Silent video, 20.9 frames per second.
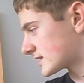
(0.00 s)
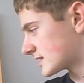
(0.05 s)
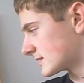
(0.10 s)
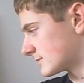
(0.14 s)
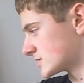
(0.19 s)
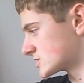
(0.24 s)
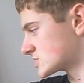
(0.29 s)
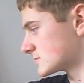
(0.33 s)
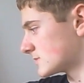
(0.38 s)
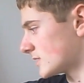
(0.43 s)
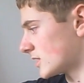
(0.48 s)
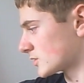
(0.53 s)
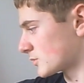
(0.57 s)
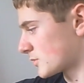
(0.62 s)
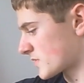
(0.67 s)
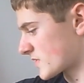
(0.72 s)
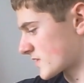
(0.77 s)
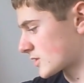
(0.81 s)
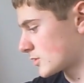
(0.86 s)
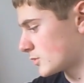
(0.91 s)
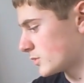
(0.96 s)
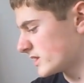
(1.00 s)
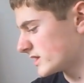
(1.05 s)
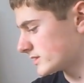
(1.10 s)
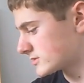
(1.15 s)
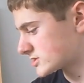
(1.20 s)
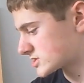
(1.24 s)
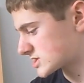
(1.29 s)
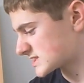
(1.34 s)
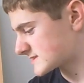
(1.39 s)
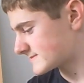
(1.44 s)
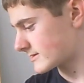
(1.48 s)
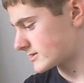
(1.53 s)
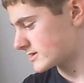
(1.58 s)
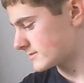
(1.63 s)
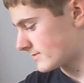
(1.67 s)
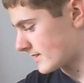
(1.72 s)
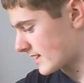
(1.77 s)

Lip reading: the bishop out with the queen, which is very